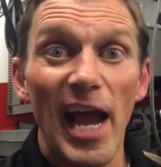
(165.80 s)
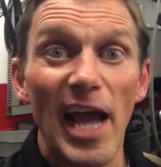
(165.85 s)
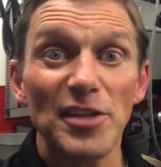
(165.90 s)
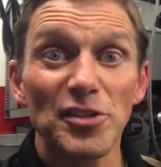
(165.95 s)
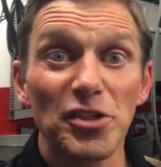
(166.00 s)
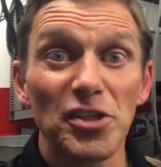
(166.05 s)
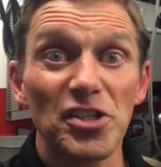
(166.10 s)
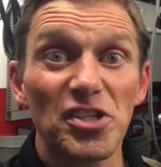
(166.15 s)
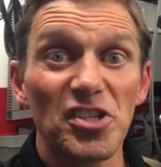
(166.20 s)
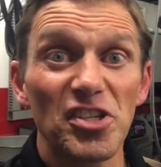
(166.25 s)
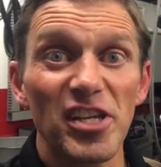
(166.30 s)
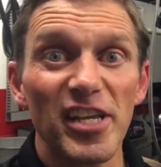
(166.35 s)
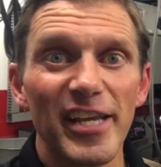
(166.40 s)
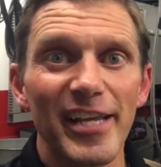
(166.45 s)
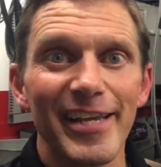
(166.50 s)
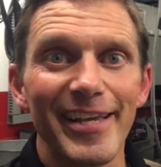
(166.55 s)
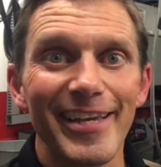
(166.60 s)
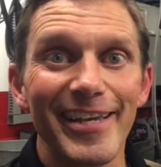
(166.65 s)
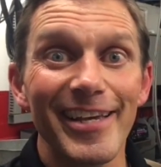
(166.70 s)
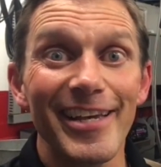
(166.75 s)
As you can
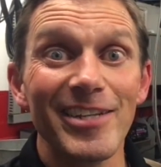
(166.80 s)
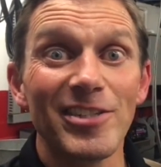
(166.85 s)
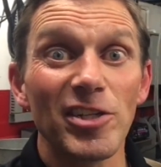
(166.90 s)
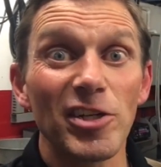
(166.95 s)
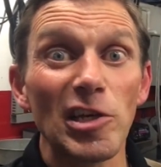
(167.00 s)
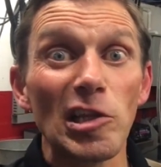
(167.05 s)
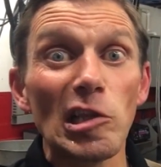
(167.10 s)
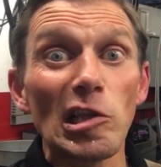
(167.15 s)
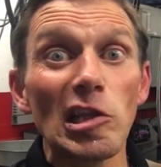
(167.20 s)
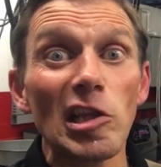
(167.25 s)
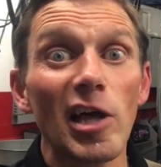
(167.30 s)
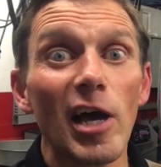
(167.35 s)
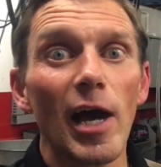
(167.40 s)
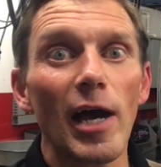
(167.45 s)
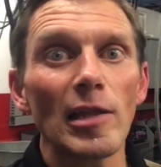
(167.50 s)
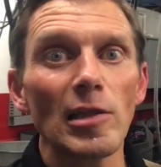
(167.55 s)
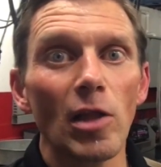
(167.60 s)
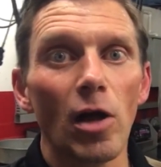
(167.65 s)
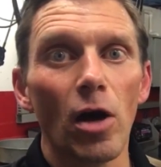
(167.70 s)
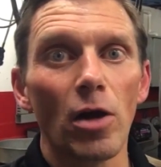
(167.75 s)
see, it took a
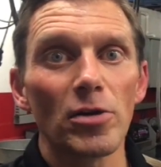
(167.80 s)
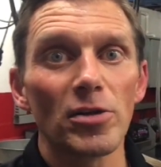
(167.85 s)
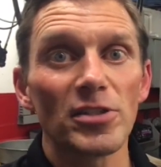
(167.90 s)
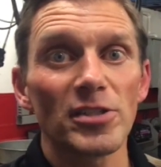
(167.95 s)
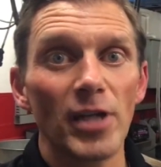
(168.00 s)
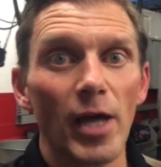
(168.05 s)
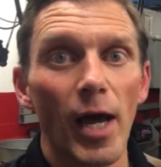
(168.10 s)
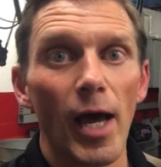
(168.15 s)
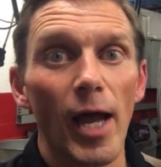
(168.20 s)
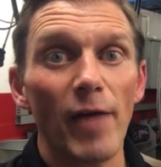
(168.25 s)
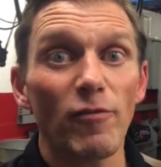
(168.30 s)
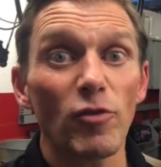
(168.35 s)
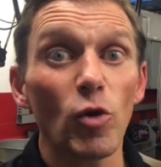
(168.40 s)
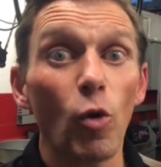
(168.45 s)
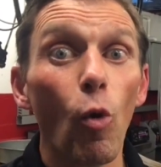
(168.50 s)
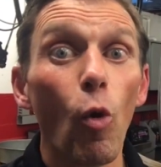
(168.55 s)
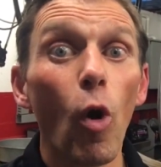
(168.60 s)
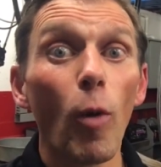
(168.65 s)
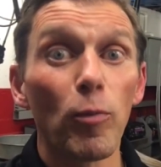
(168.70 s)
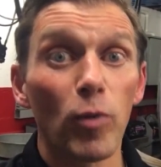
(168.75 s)
lot longer time
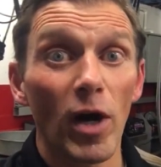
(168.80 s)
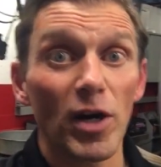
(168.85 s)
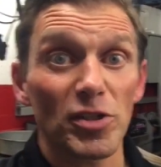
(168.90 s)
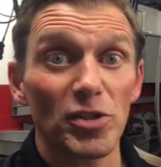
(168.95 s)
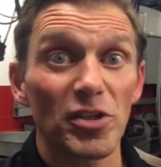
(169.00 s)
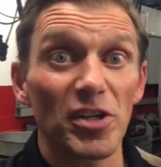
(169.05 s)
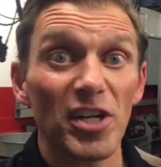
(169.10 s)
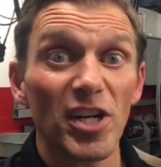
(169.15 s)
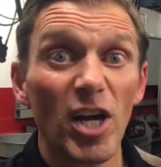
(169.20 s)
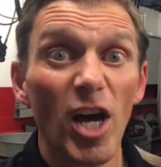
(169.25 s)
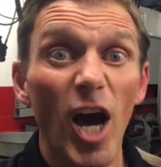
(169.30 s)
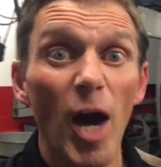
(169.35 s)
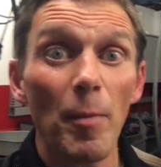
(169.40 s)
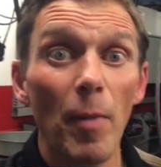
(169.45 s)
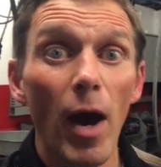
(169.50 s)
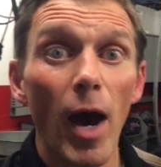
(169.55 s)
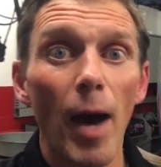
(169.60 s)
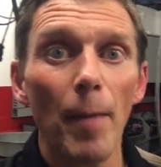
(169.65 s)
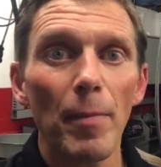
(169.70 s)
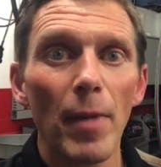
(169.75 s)
for the oil pressure to
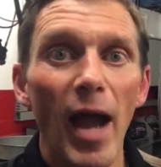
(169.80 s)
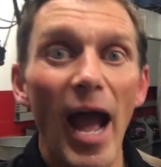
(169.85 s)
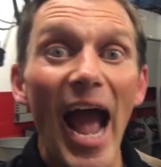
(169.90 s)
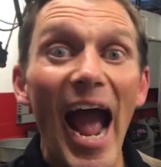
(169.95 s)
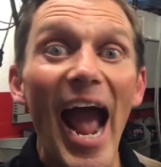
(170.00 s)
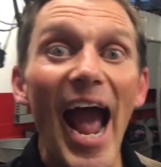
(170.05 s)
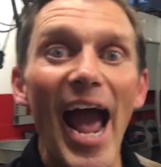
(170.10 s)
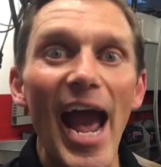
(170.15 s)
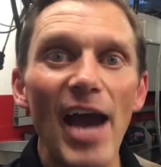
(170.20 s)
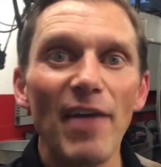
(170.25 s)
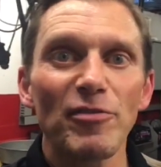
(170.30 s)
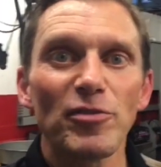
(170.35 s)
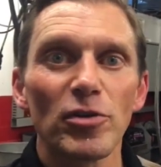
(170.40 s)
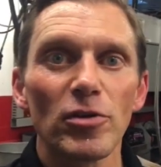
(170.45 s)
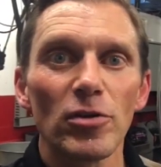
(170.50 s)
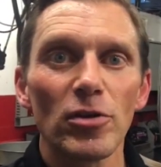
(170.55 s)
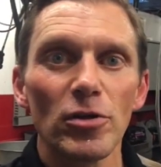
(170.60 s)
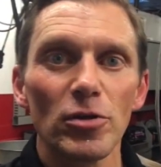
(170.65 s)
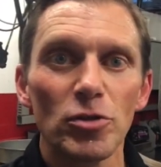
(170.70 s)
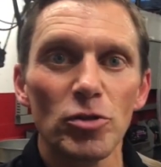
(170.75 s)
come up
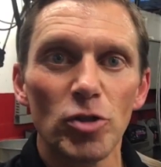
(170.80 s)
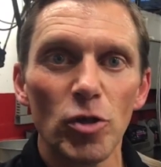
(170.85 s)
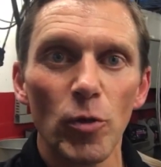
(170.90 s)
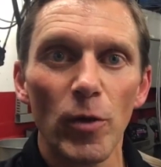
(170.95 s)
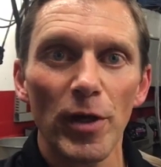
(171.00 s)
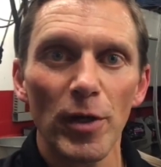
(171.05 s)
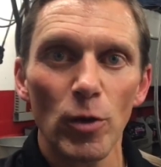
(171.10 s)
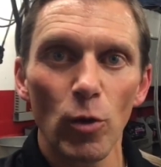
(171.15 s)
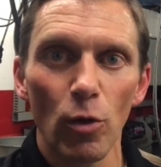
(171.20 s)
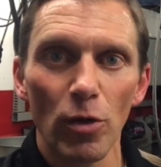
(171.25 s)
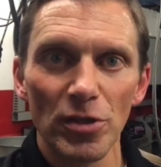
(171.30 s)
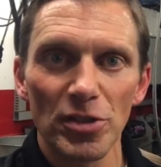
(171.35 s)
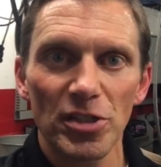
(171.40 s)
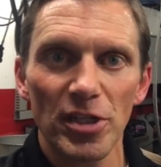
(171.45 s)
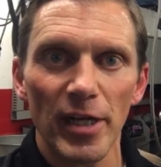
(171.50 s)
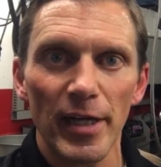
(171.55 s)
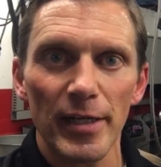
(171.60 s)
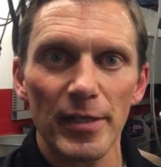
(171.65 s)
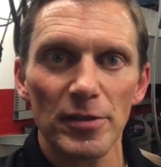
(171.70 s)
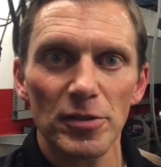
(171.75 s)
after doing an oil
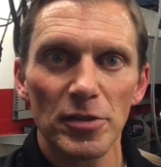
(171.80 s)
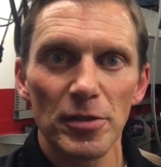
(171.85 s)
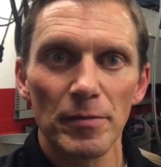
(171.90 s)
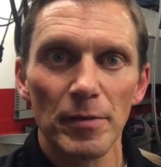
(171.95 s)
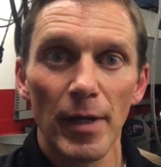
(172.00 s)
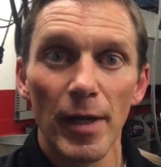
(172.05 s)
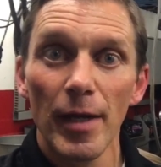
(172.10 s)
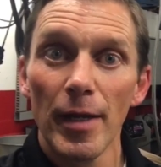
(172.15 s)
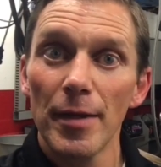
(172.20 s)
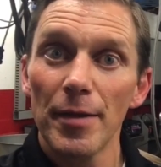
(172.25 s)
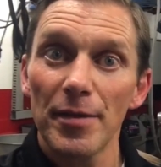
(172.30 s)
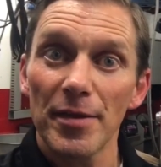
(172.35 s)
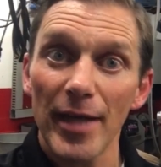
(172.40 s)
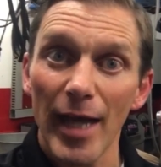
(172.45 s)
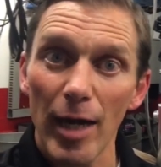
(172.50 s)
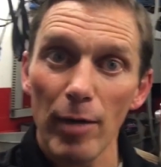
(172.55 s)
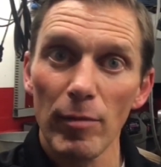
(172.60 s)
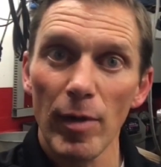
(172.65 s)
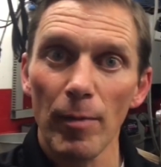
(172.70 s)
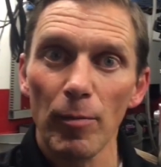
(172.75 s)
change.
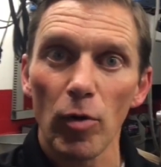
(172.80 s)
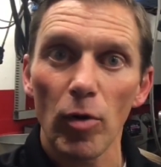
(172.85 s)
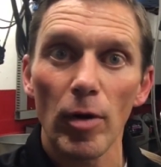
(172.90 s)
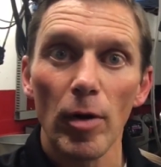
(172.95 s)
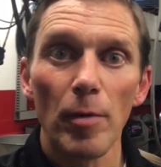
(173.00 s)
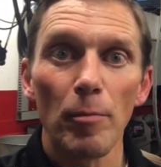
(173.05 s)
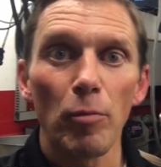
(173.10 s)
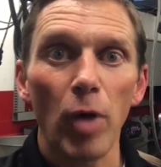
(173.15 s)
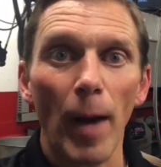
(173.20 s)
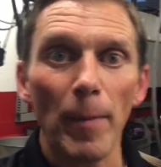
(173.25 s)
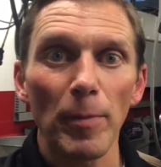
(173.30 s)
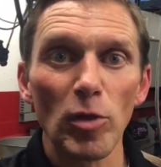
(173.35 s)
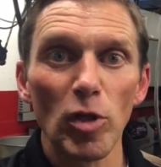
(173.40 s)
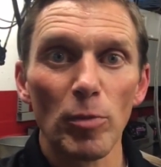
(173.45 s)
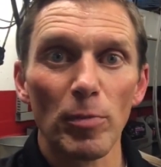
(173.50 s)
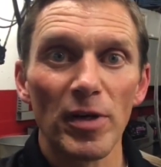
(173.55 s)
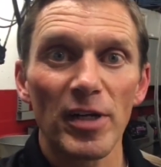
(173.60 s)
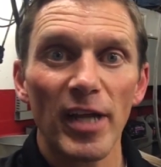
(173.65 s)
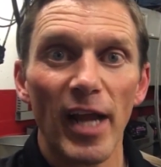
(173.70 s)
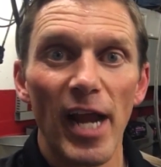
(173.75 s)
You got to remember,
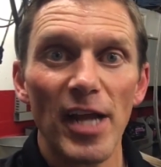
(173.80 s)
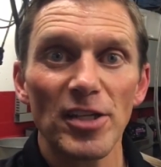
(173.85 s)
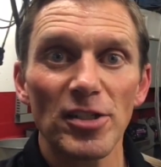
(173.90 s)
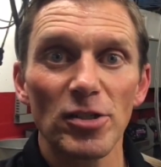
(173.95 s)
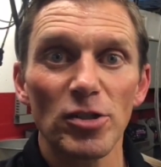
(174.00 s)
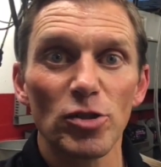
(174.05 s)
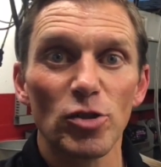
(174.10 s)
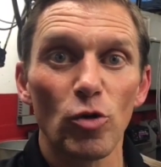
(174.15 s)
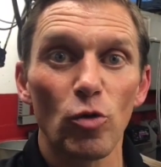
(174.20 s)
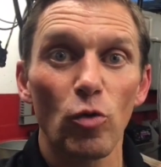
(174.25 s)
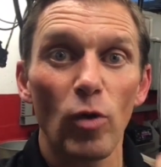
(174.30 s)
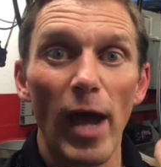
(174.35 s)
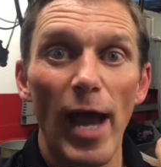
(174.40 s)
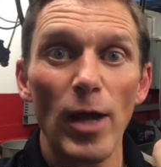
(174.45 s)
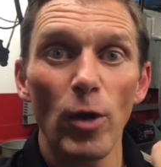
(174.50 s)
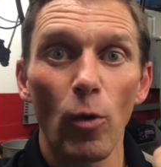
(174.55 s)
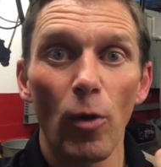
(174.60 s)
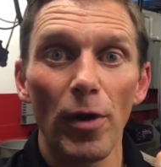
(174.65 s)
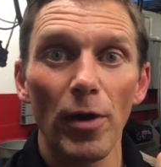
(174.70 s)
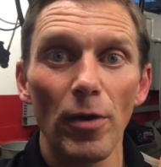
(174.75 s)
proper lubrication is the
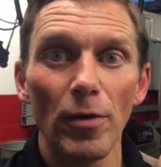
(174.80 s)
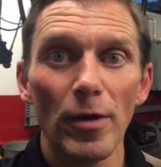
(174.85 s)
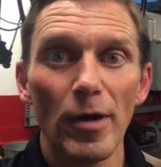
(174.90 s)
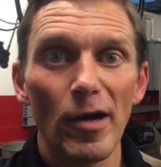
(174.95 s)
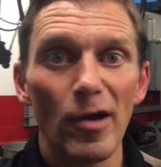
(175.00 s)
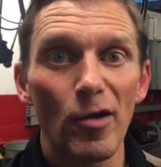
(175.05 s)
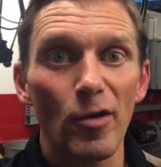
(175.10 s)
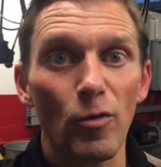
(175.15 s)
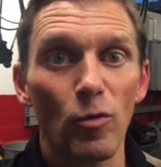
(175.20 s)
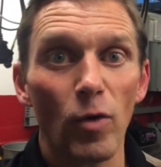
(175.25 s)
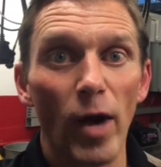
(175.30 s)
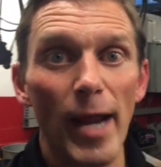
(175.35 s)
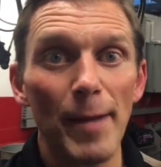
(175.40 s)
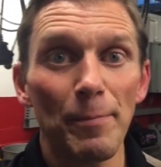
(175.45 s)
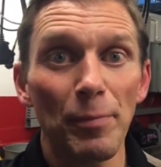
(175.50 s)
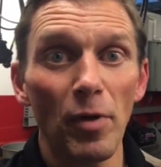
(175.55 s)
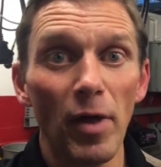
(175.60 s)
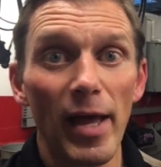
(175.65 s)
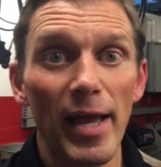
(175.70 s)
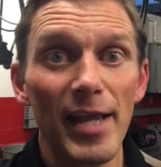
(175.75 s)
right oil,
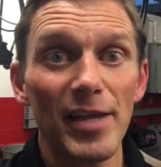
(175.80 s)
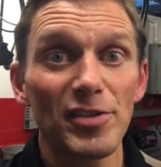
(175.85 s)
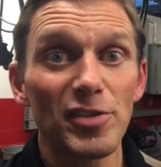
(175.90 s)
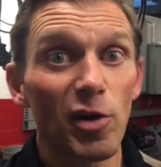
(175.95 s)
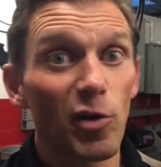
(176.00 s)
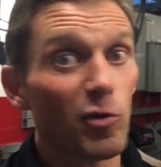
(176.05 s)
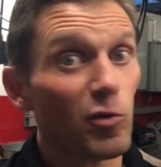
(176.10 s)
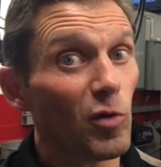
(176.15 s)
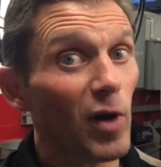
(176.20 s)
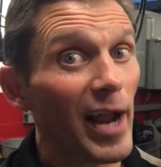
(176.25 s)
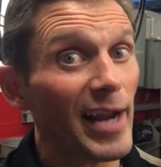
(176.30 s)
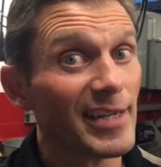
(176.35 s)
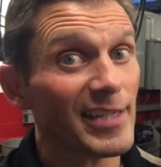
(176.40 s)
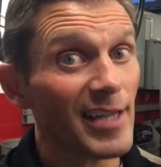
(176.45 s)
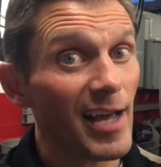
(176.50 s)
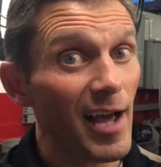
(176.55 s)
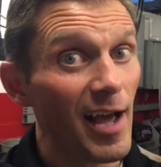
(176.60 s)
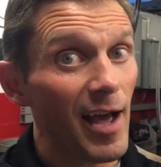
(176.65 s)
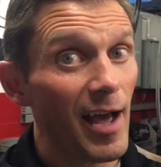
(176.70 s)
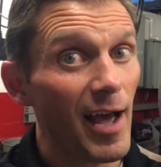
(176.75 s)
right place,
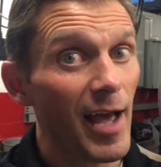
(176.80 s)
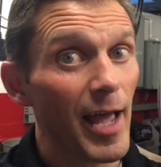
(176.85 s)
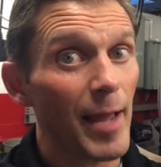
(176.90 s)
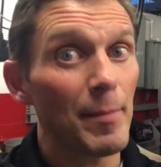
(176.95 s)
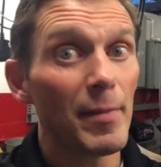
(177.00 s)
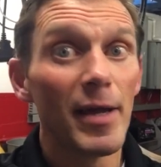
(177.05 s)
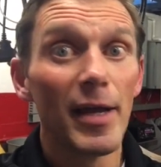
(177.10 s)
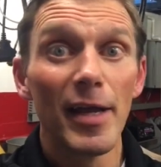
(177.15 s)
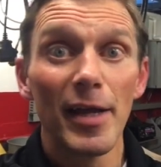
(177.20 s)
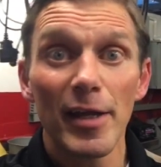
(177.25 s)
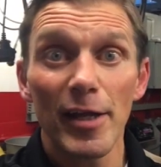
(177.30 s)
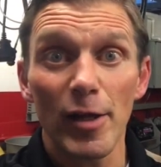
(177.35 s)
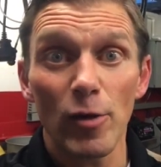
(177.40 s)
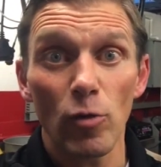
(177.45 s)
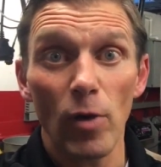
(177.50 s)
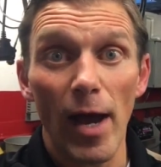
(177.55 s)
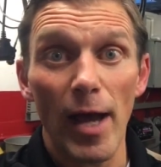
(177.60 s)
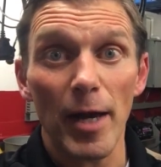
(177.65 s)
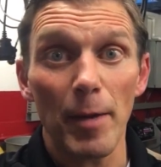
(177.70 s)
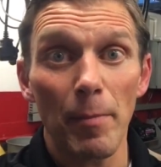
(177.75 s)
right time,
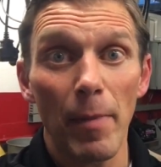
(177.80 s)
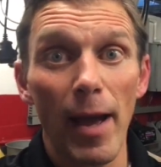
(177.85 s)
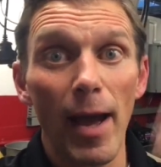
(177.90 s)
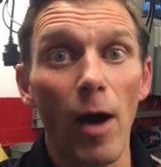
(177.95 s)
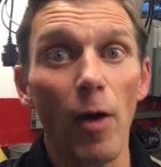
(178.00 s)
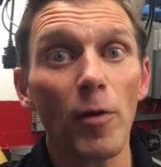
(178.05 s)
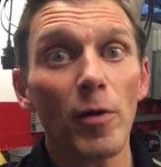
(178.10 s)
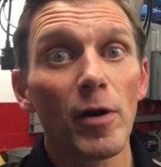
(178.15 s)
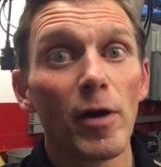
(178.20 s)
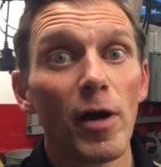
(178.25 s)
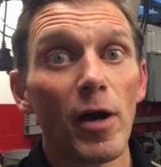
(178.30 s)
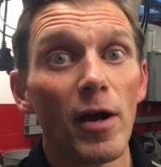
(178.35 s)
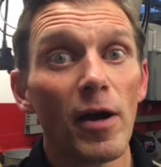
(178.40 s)
and right amount.